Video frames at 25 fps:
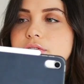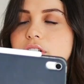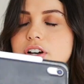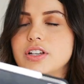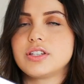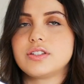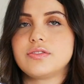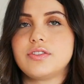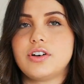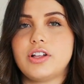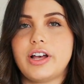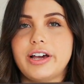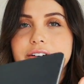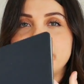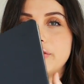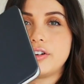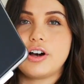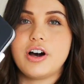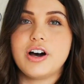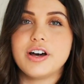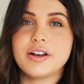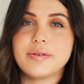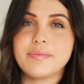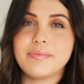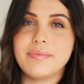first of all, I've
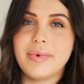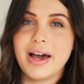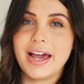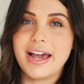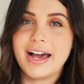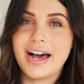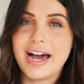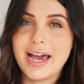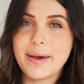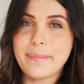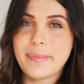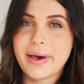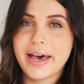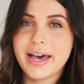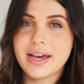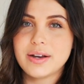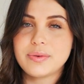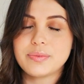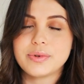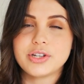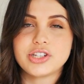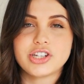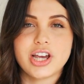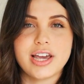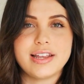got my
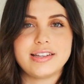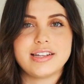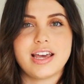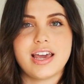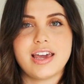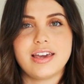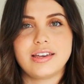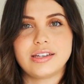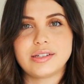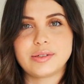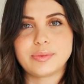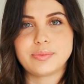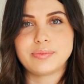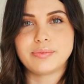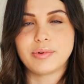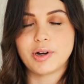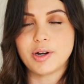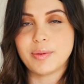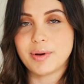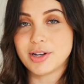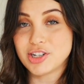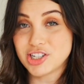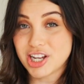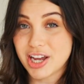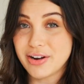iPad, which I take
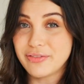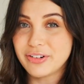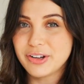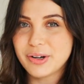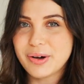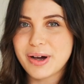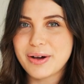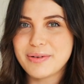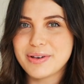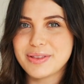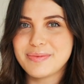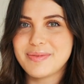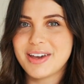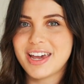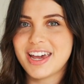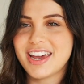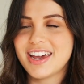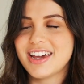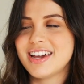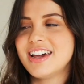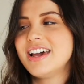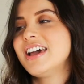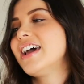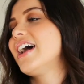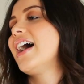pretty much everywhere with
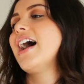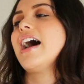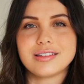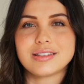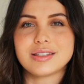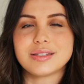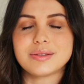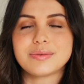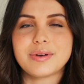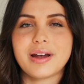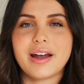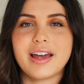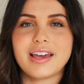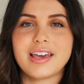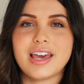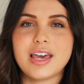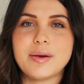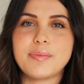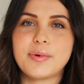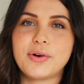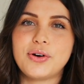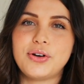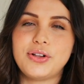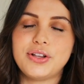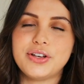me. This is where I
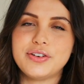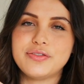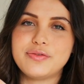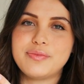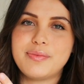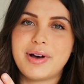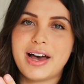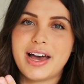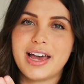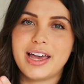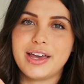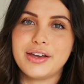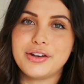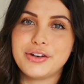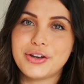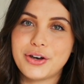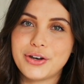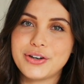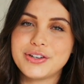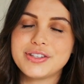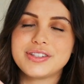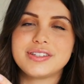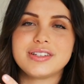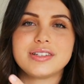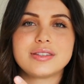keep all of my
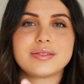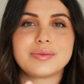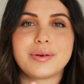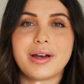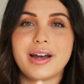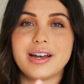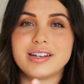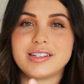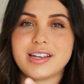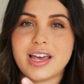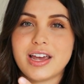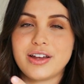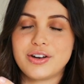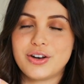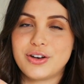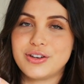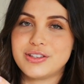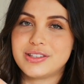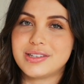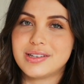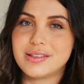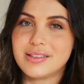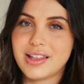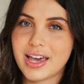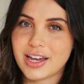notes. It's where I take
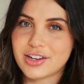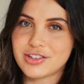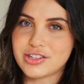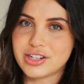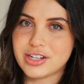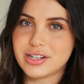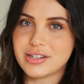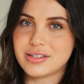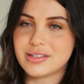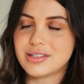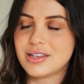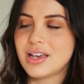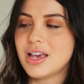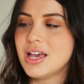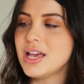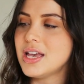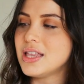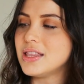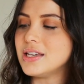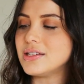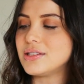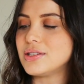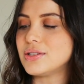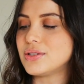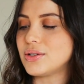notes in lectures.
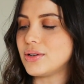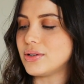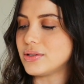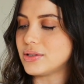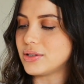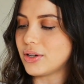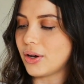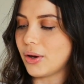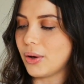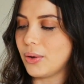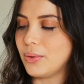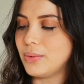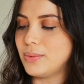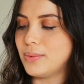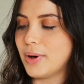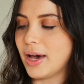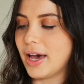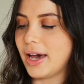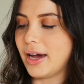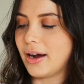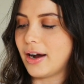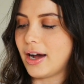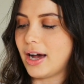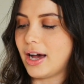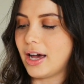This is also
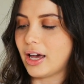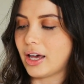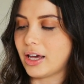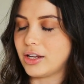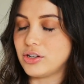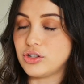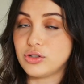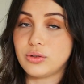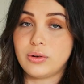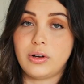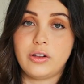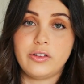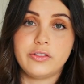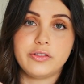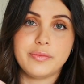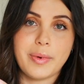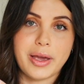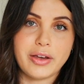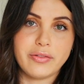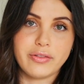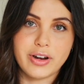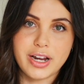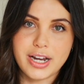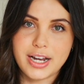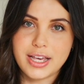where I do all of
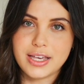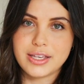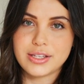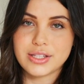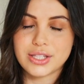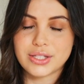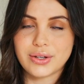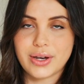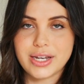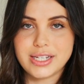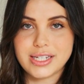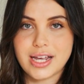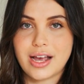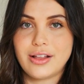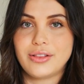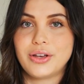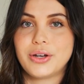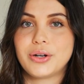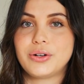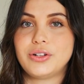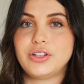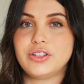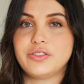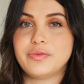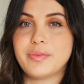my readings. So I
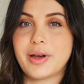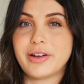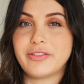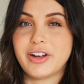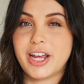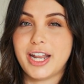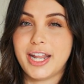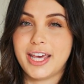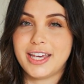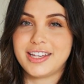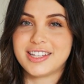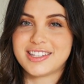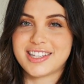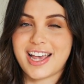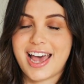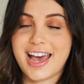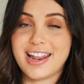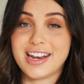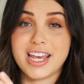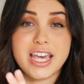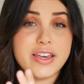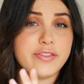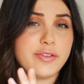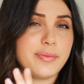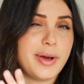download all of my readings
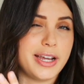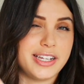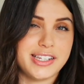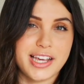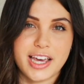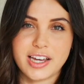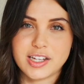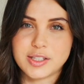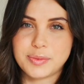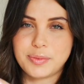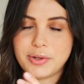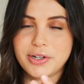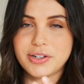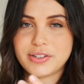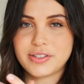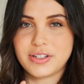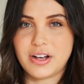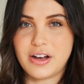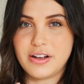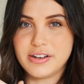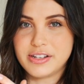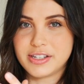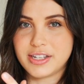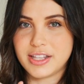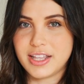and even my
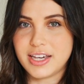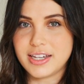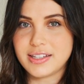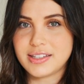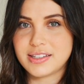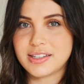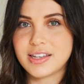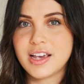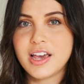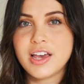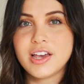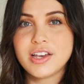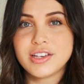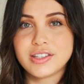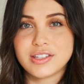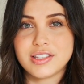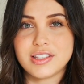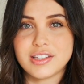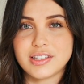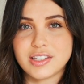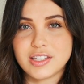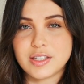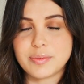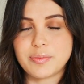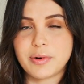textbooks onto this. So
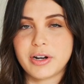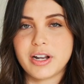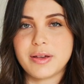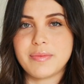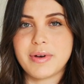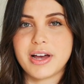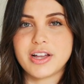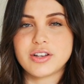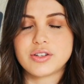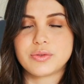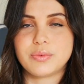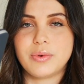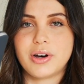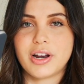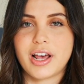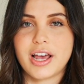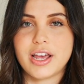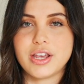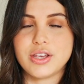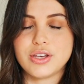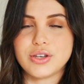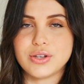this is pretty much what I